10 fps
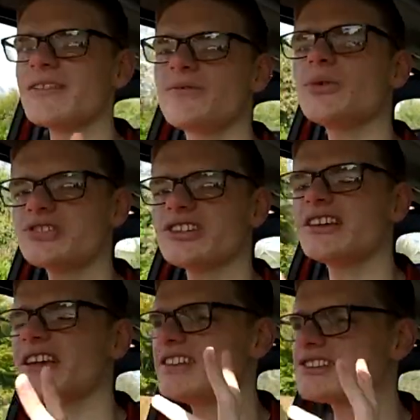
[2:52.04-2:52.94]

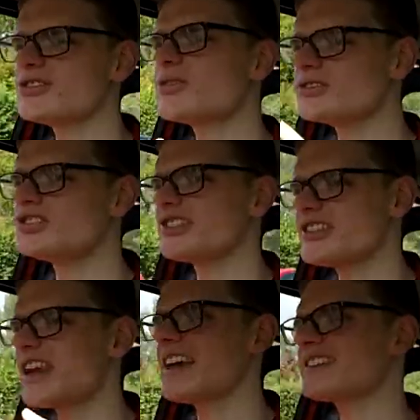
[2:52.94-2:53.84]
unfortunately, it's not
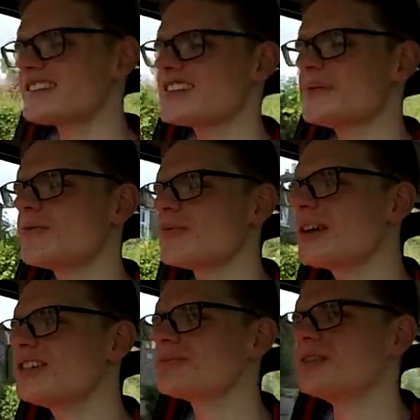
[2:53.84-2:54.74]
just the excess of
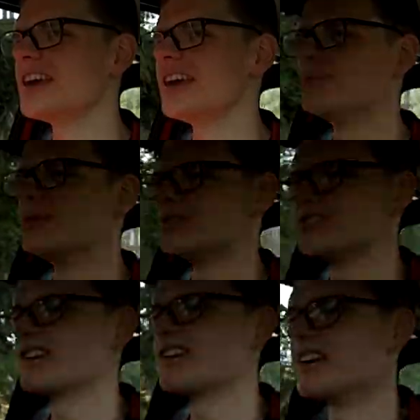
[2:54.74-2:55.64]
information we get in
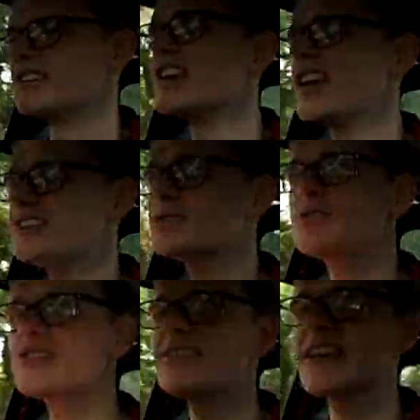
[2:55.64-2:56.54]
modern cars, it's
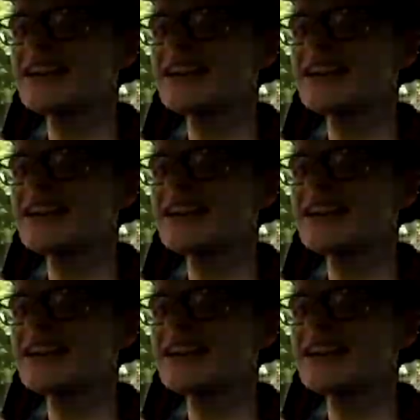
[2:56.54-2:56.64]
also the